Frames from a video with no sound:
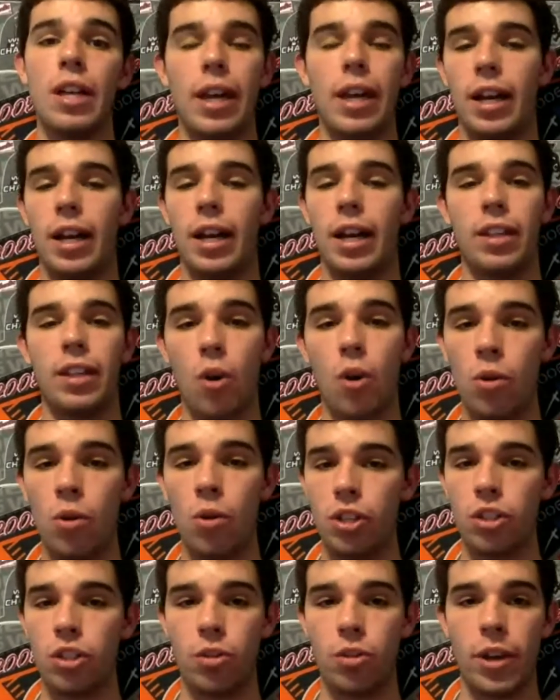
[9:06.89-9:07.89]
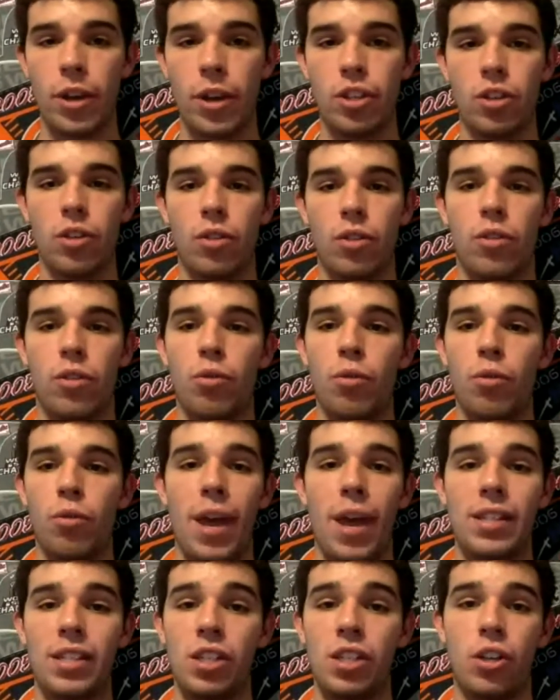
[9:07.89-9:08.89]
And I think the whole situation the
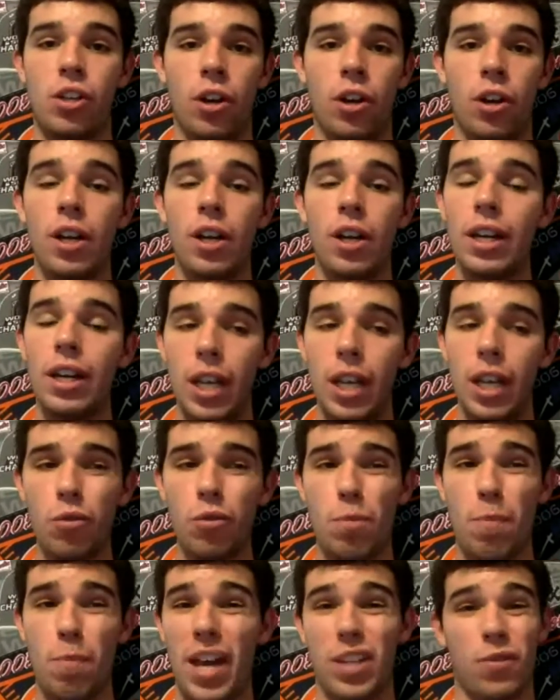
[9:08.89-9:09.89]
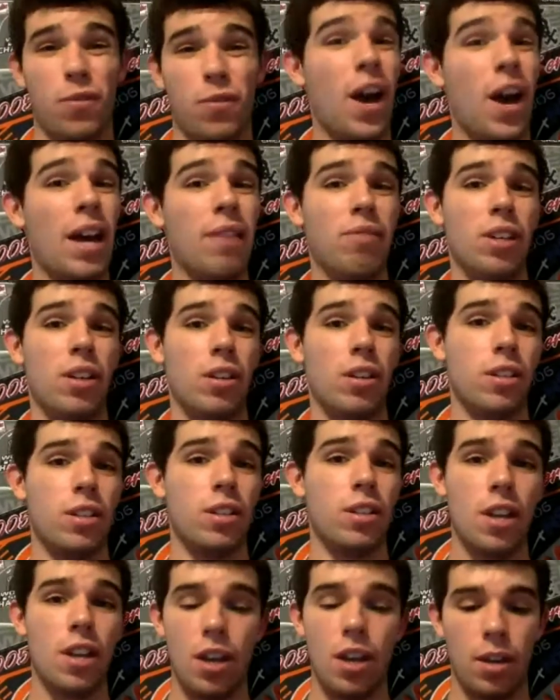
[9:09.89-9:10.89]
past year, even the past 5
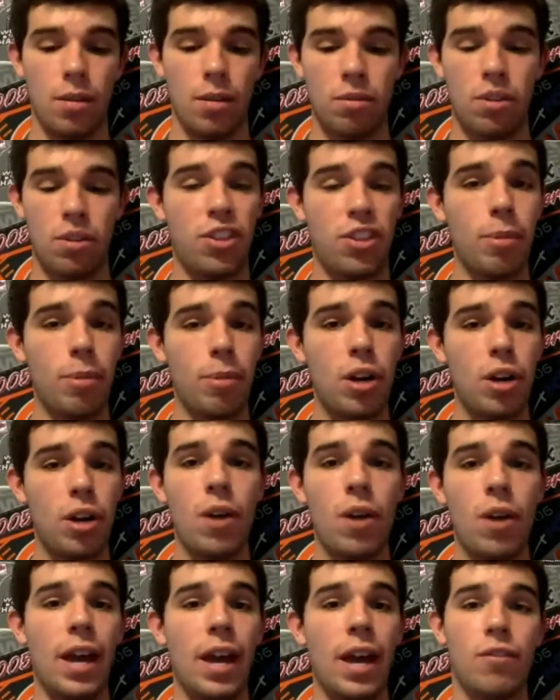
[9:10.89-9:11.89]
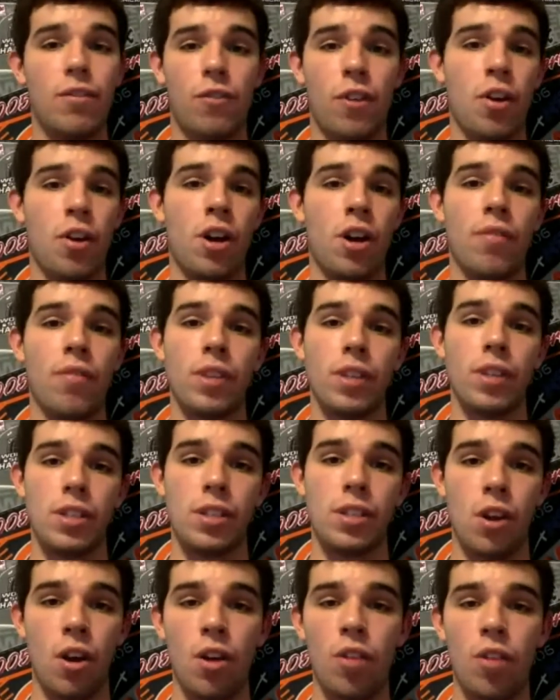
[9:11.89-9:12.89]
years, Thibodeau and the front
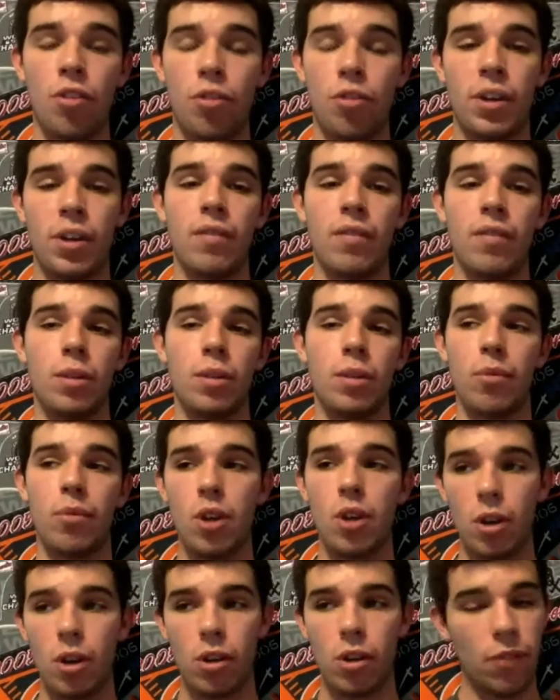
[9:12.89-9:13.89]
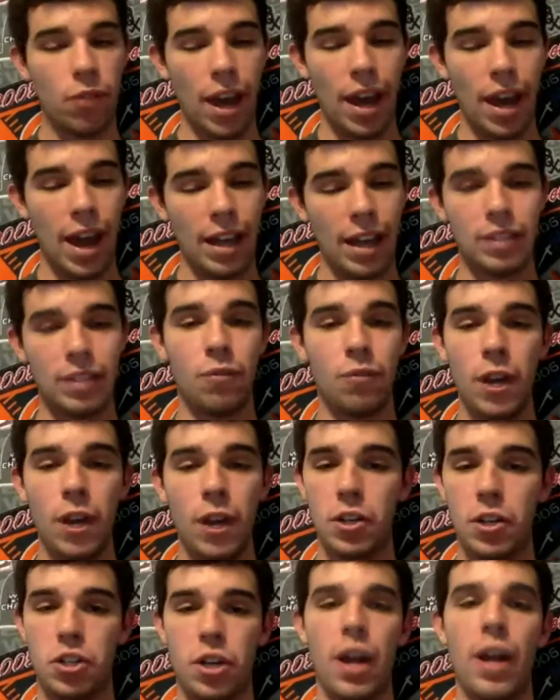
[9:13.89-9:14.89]
office, all three of them, that acted
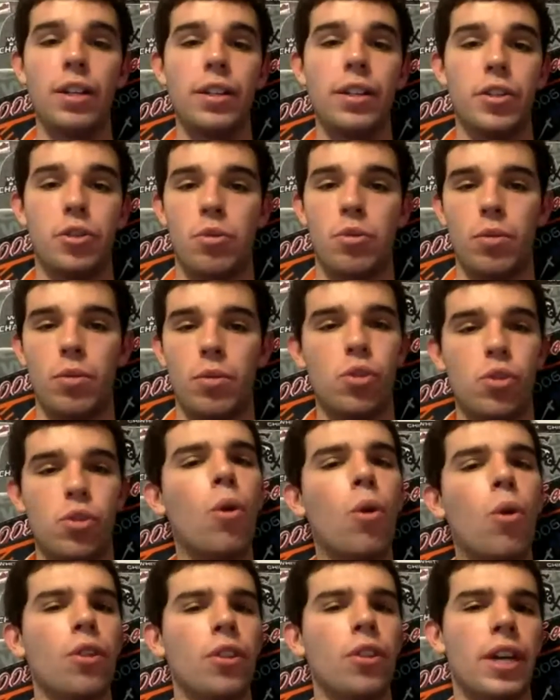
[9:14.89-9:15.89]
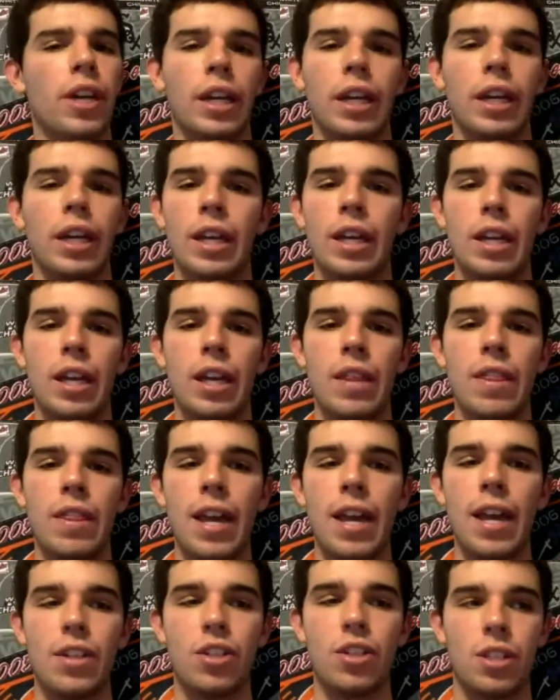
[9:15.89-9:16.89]
very childish throughout this whole thing, and
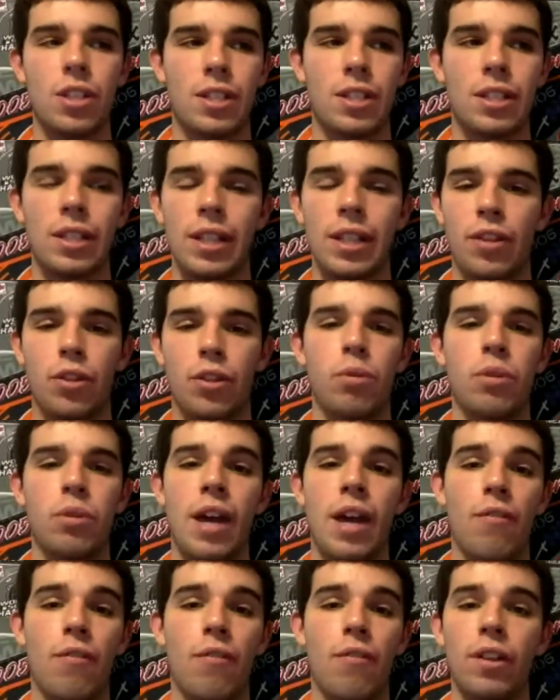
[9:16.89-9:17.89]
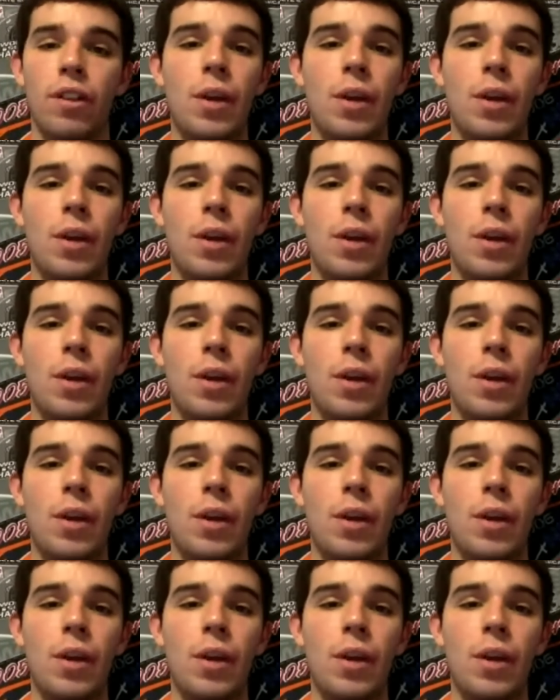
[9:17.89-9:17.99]
that just led through a downfall.